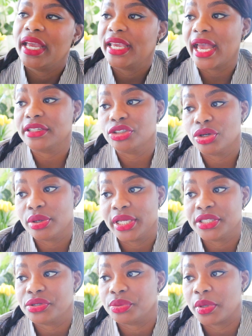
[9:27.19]

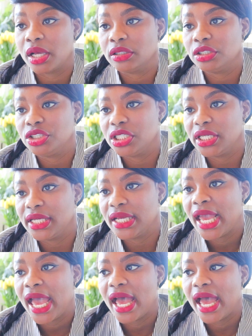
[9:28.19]
gastroenterology